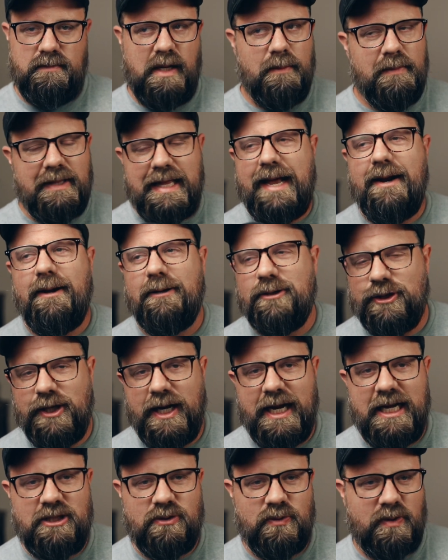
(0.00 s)
But that all
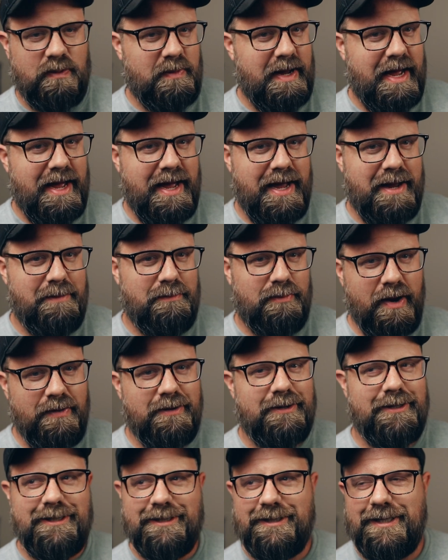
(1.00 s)
changed when my
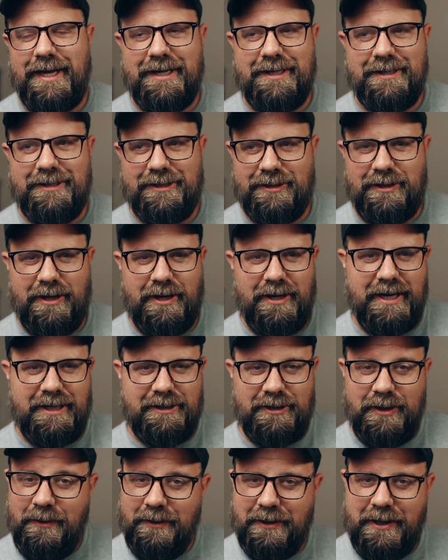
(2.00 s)
brother decided to start a
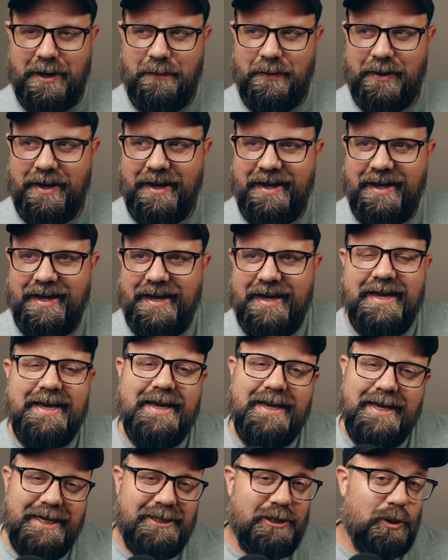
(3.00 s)
solar company
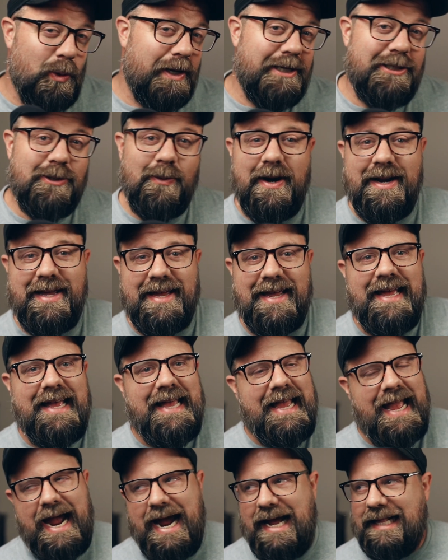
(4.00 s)
in 2020
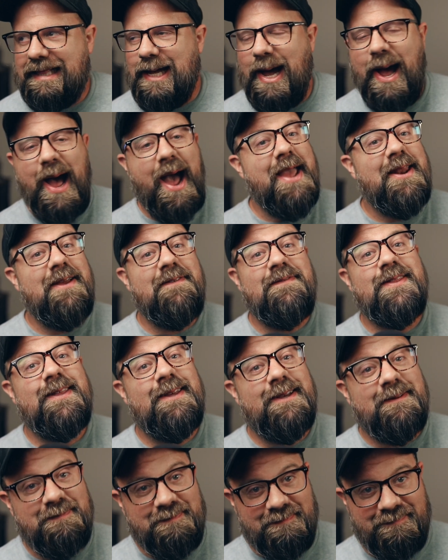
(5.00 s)
at the height of
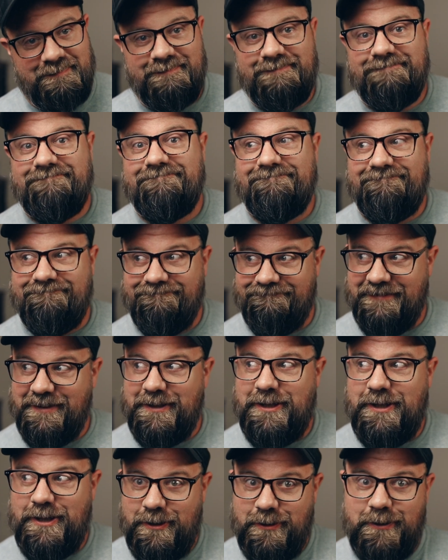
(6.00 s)
the
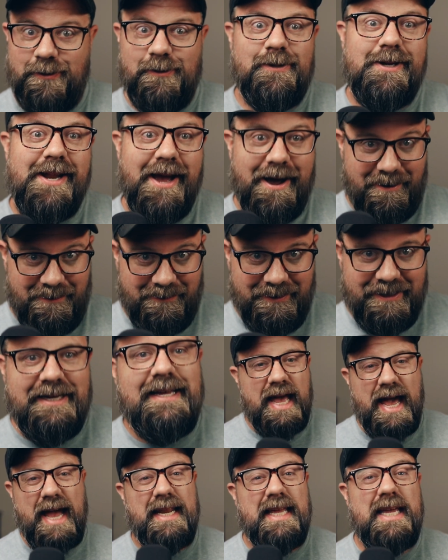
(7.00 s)

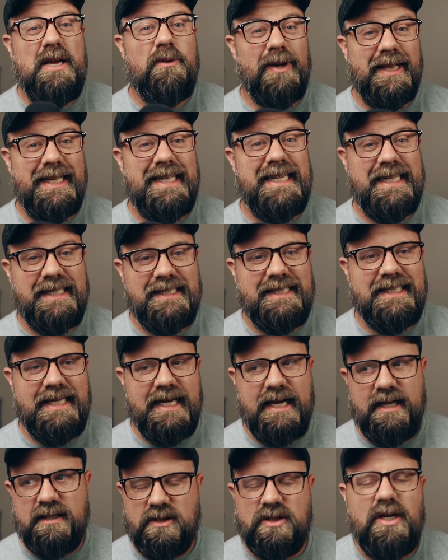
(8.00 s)
and he really needed to
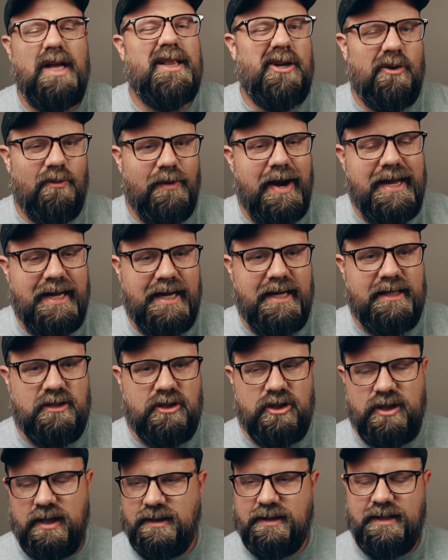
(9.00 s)
get solid rankings
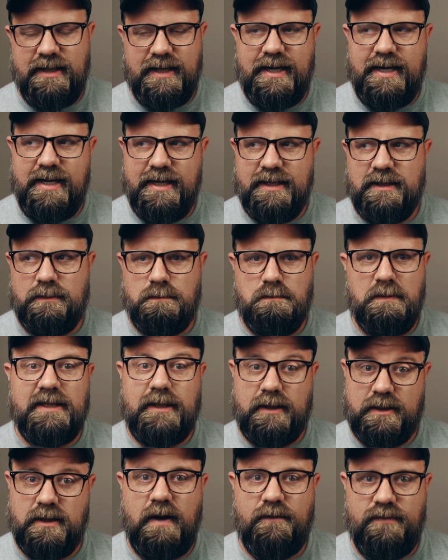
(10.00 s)
just to get his
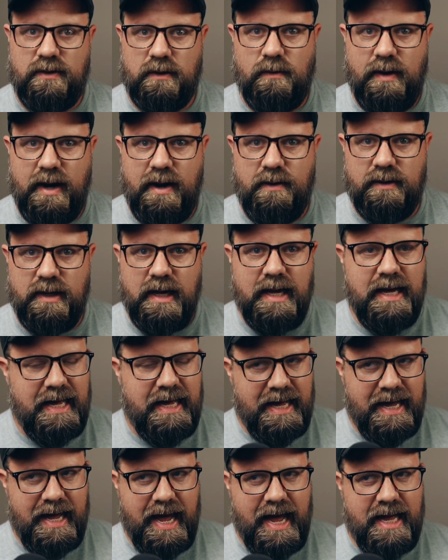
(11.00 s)
business off the ground.
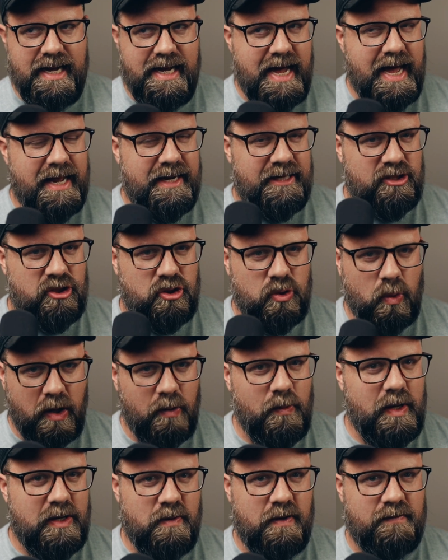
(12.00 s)
And he had a short
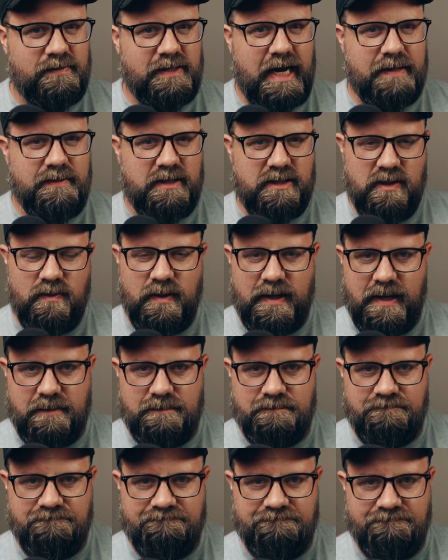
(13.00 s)
window of time to do it
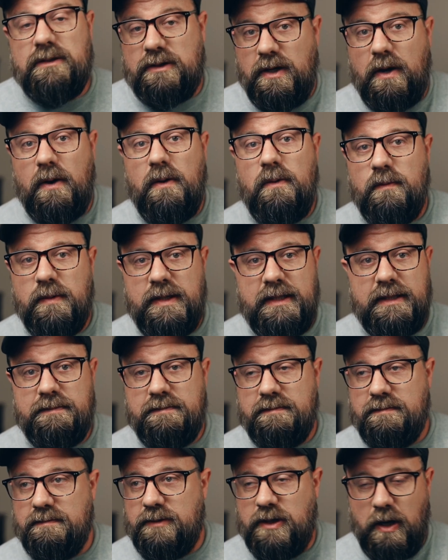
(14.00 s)
in. So we
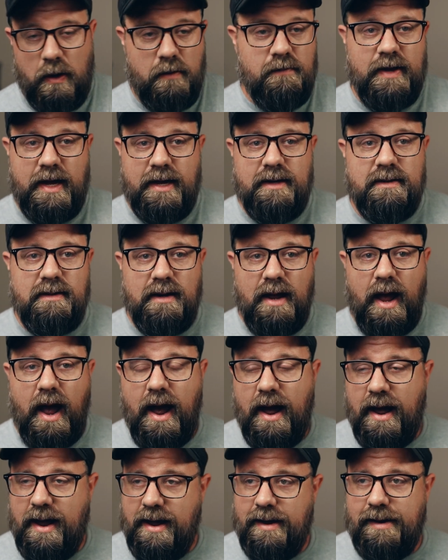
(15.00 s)
dove in.
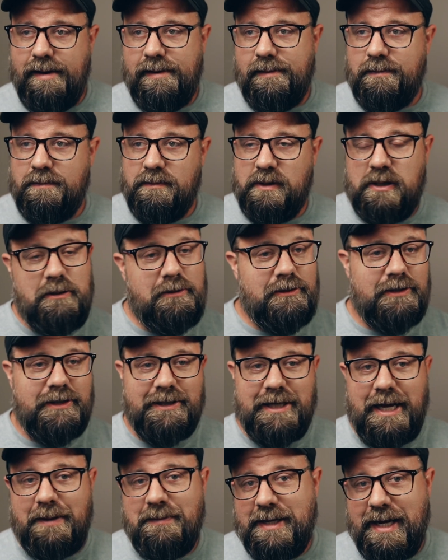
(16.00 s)
I used the
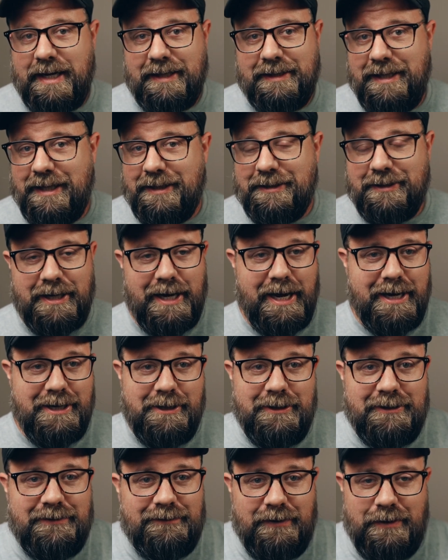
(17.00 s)
same techniques that I'd
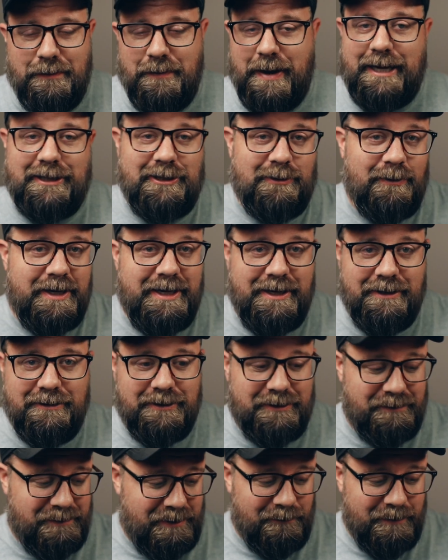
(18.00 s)
used for the past 20 years
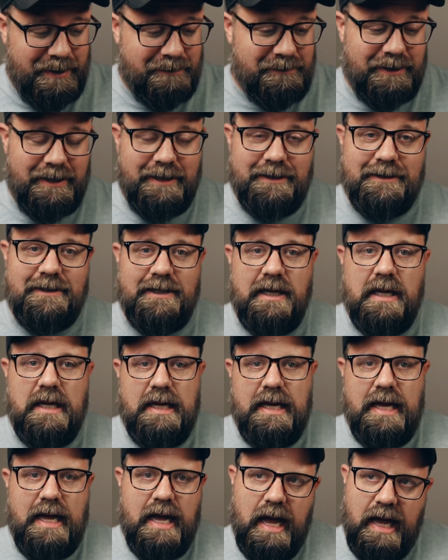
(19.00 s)
to build websites,
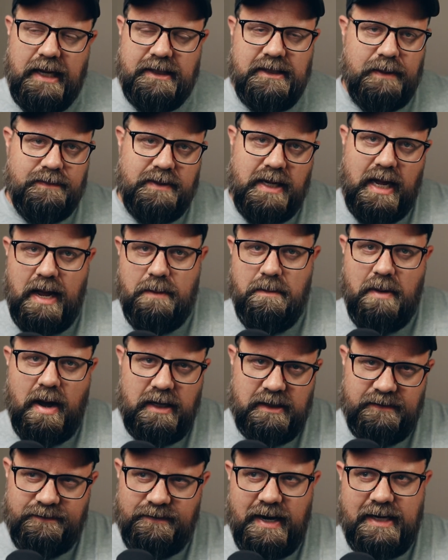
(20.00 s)
except I
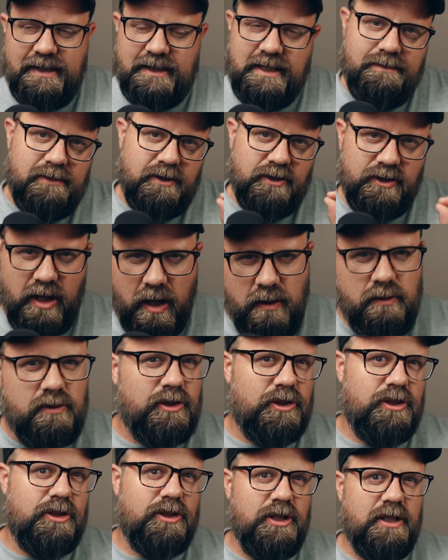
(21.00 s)
modified them a
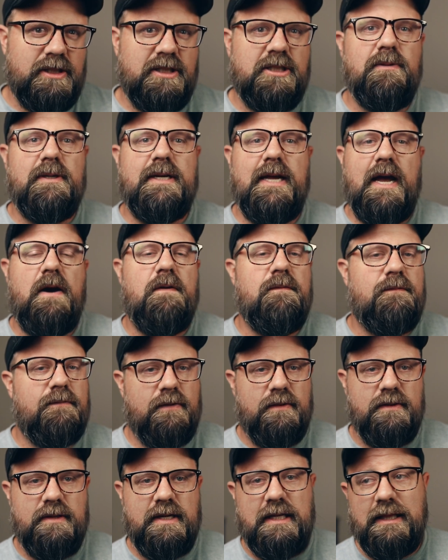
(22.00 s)
skosh just to account
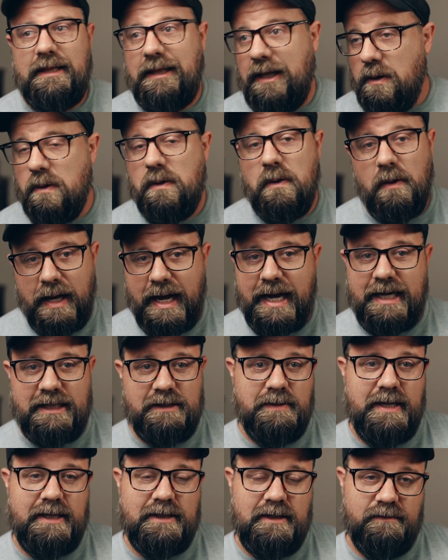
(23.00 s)
for the local
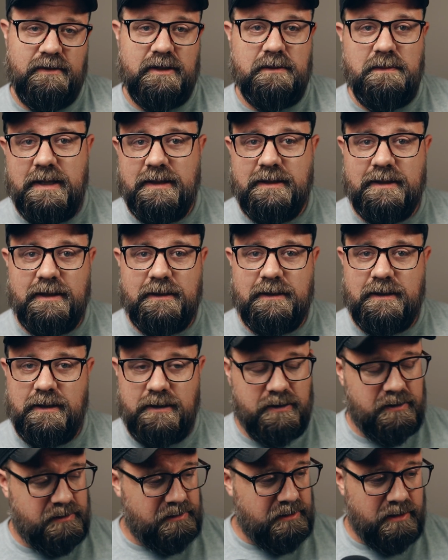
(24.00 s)
aspect of his business.
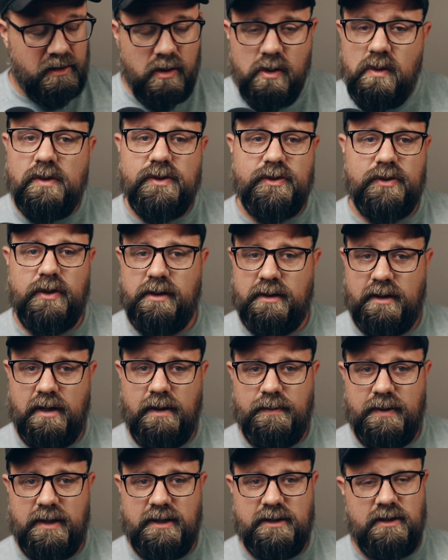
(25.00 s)
He's just a local solar
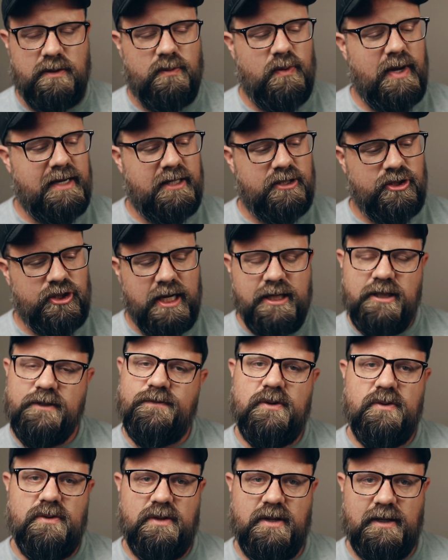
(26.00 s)
company, so we had to change a
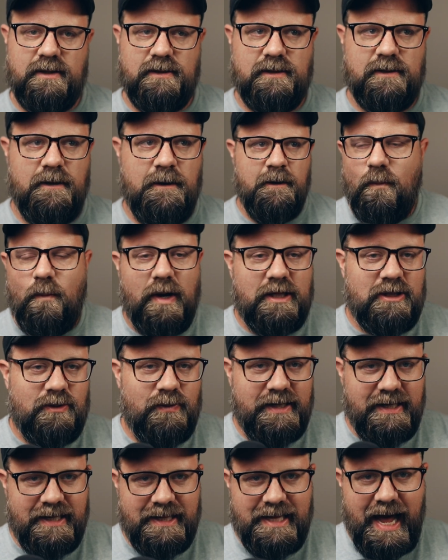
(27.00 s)
few things. Once
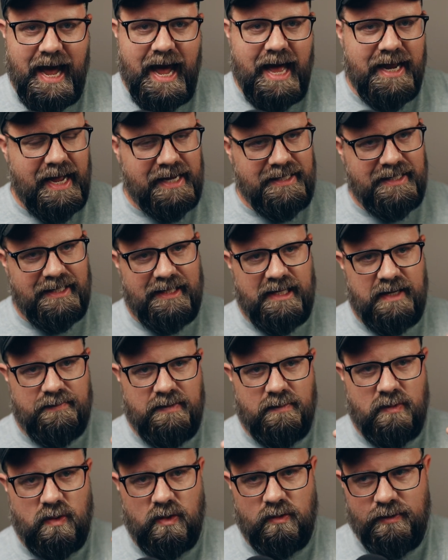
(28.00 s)
we did that, I did a little
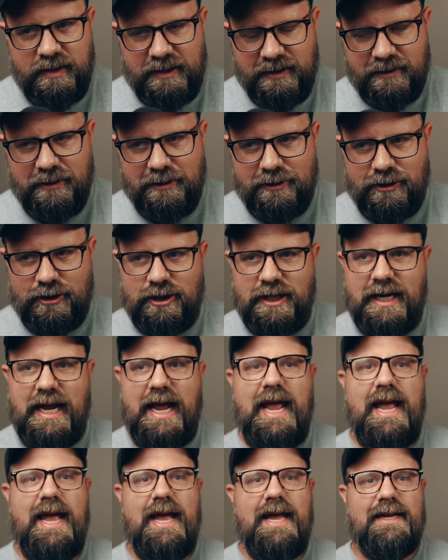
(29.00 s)
bit more research
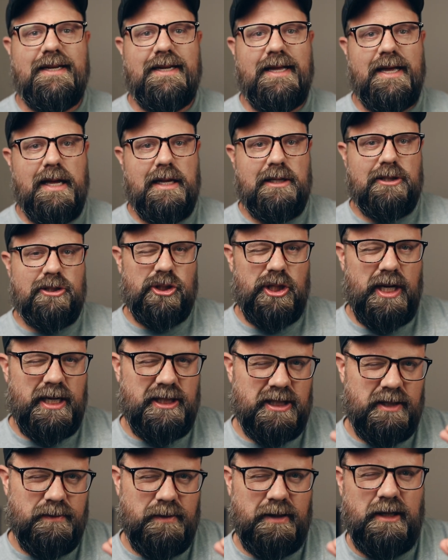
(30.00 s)
and
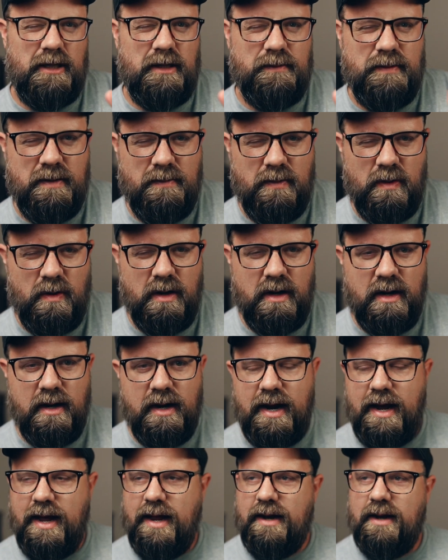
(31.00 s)
changed them a little bit more,
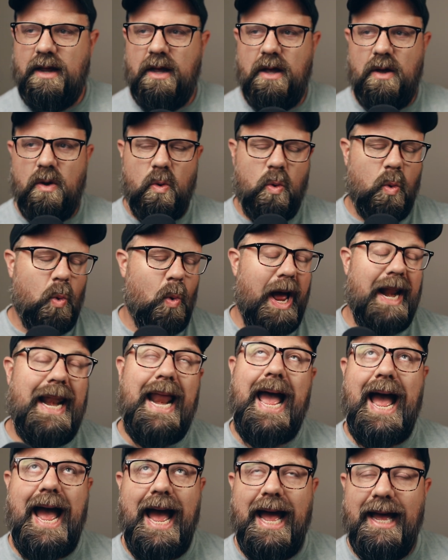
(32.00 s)
and
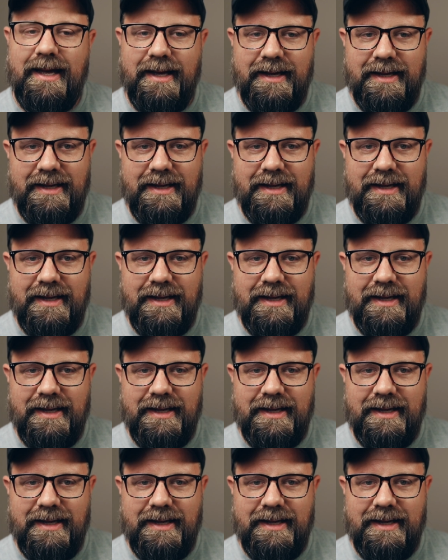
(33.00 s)
voila!